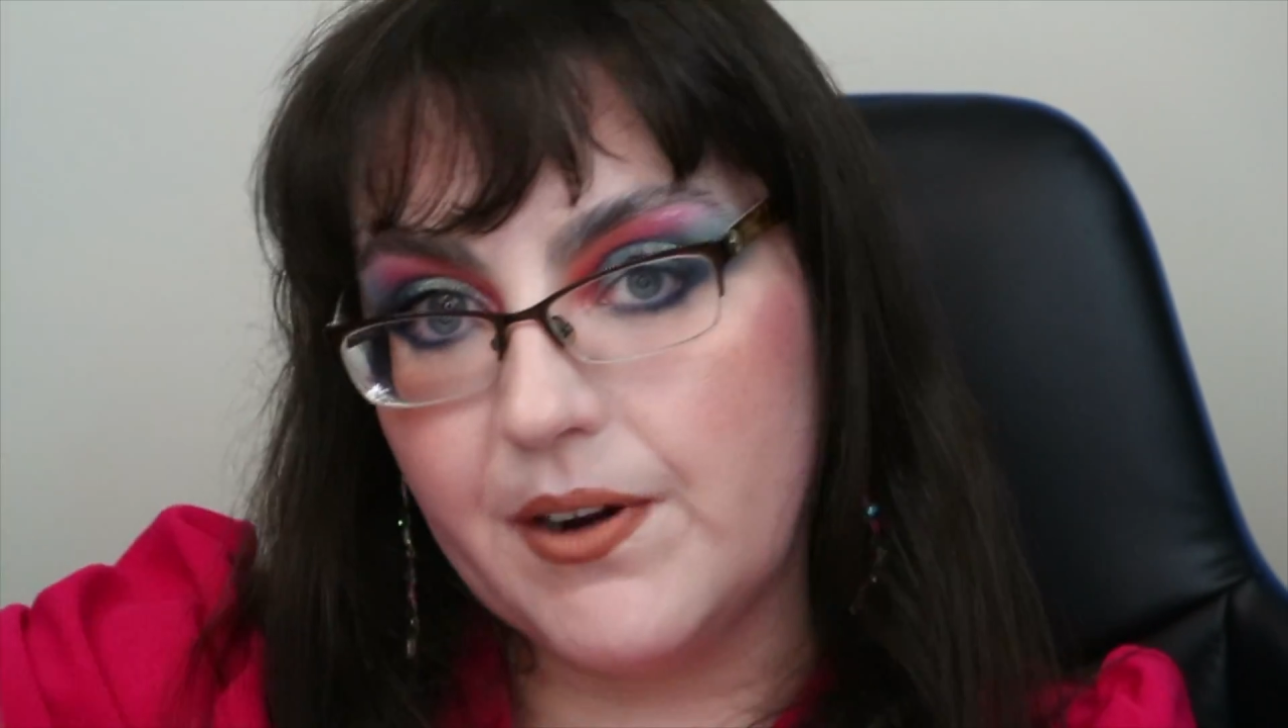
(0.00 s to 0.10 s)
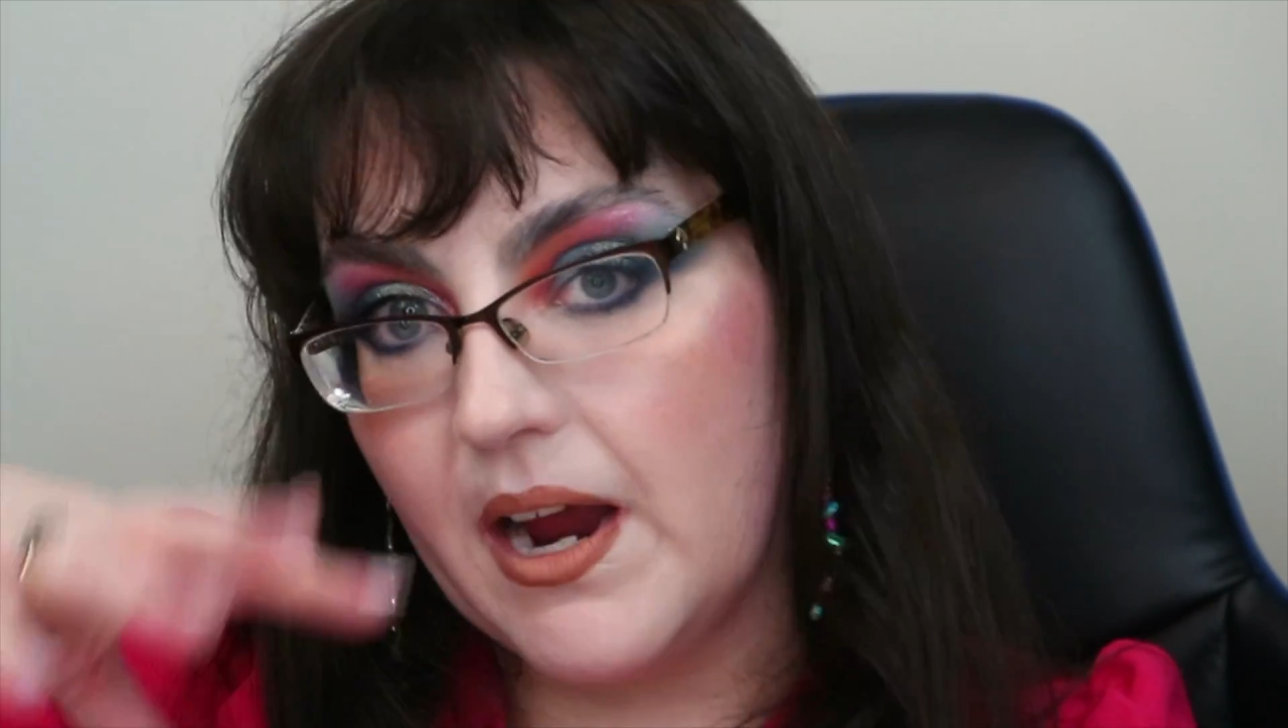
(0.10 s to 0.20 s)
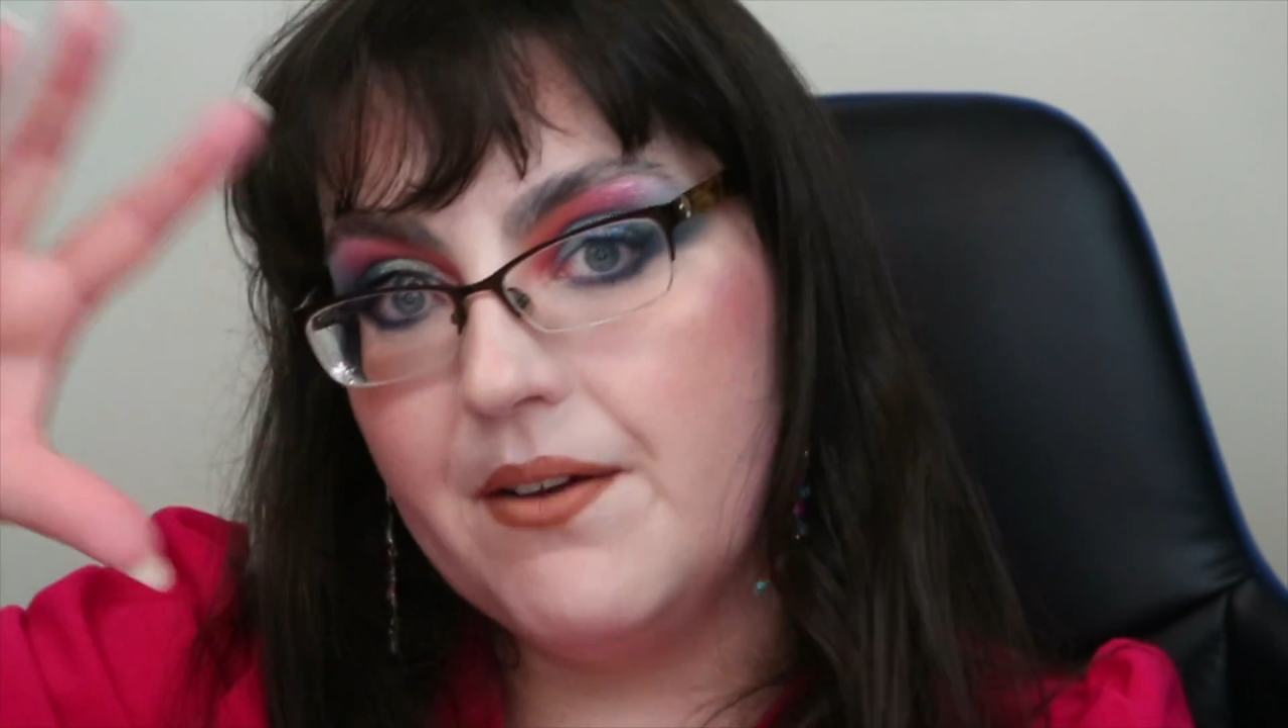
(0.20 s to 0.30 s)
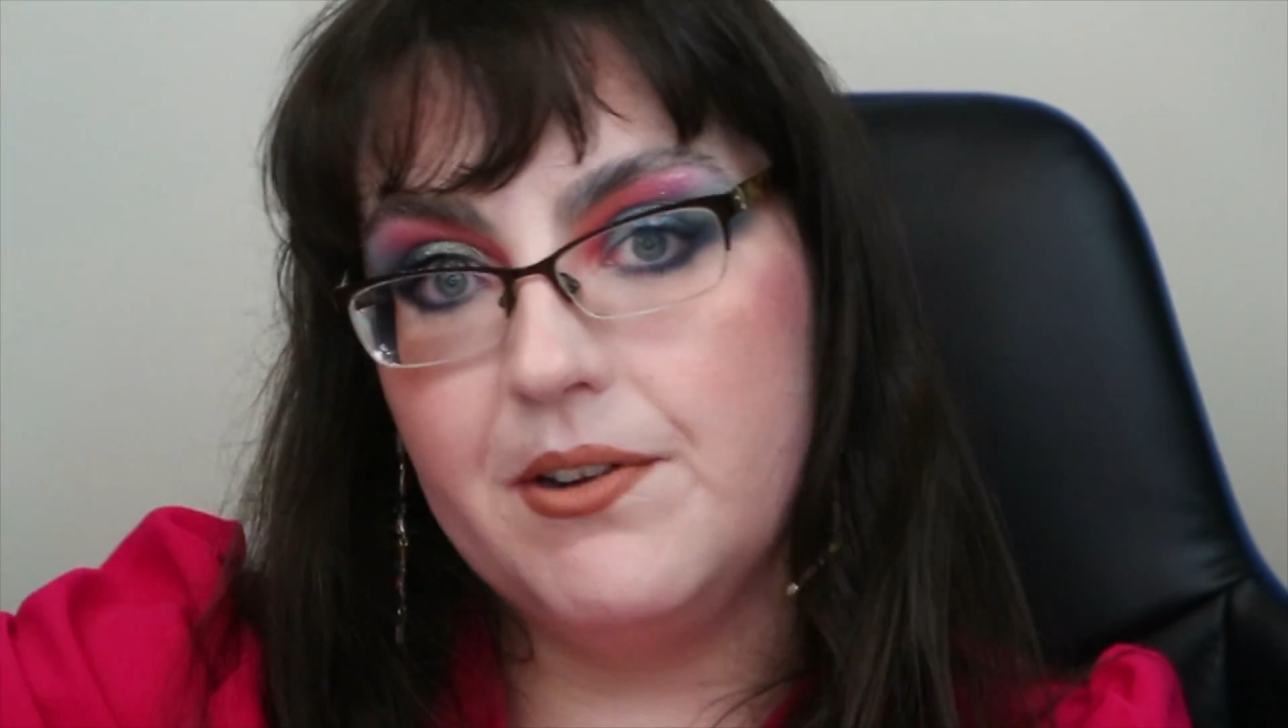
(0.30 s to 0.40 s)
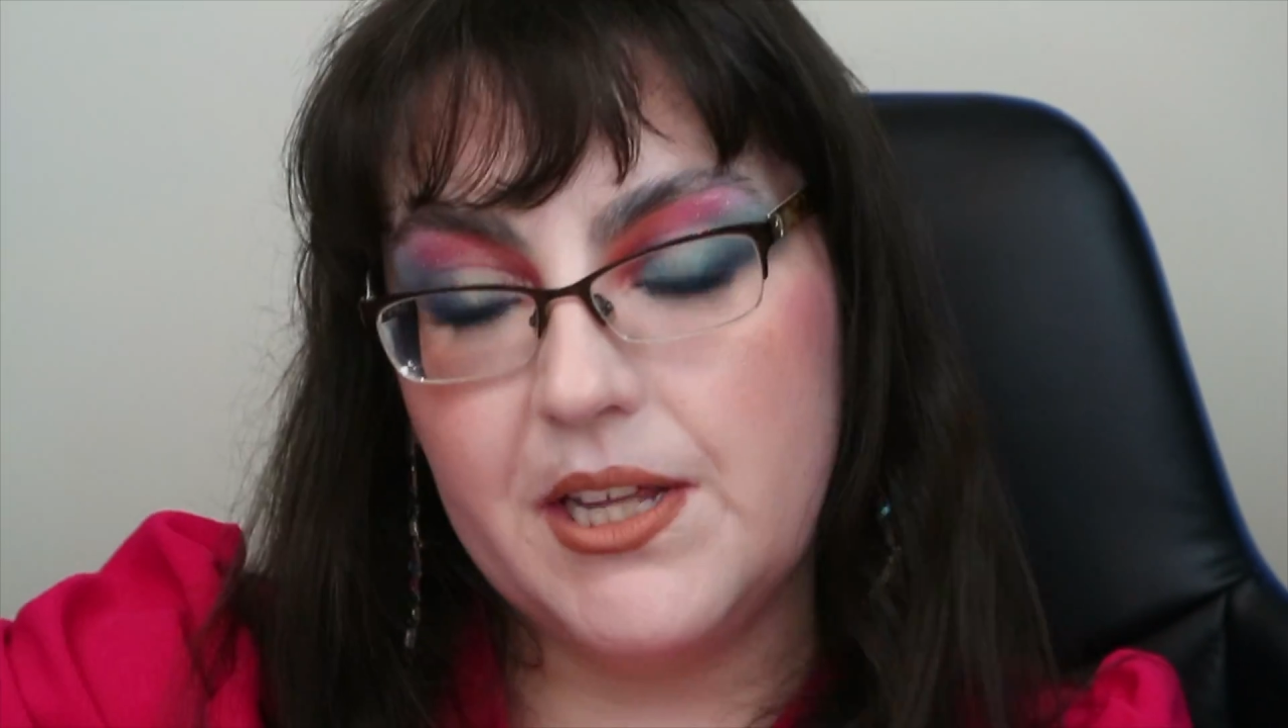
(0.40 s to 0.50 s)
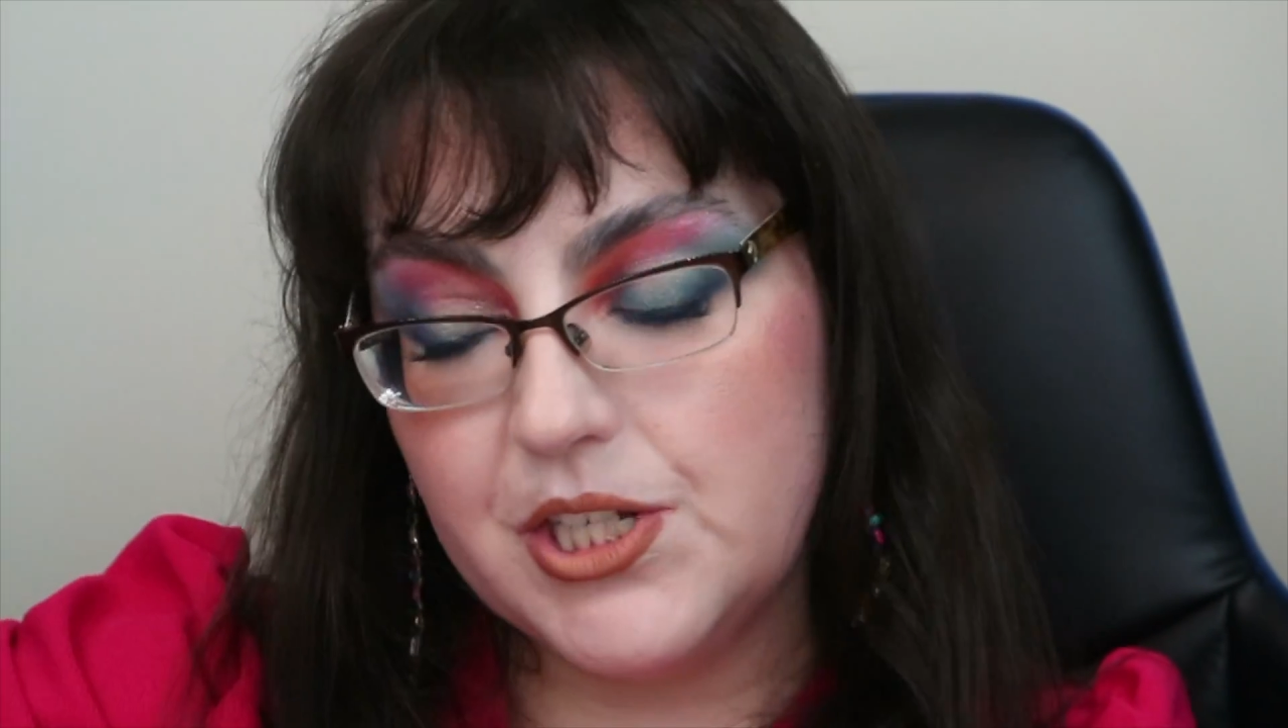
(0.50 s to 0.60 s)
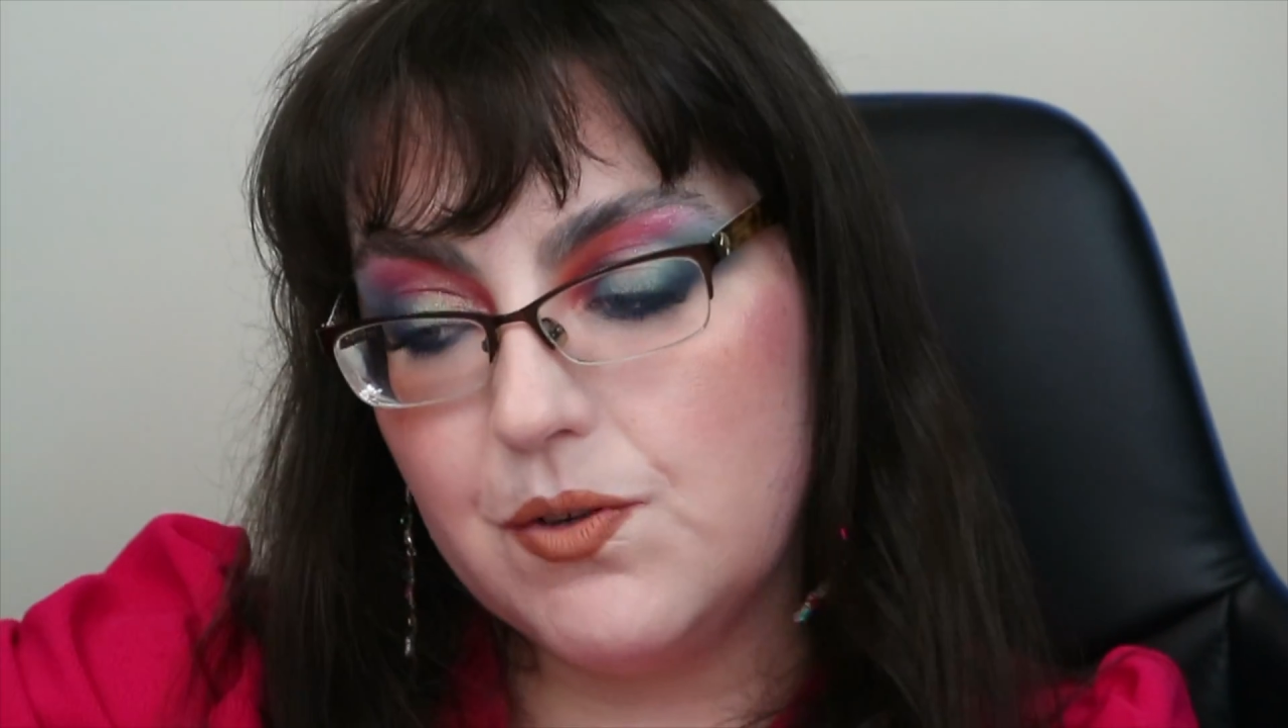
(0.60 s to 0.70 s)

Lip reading: everything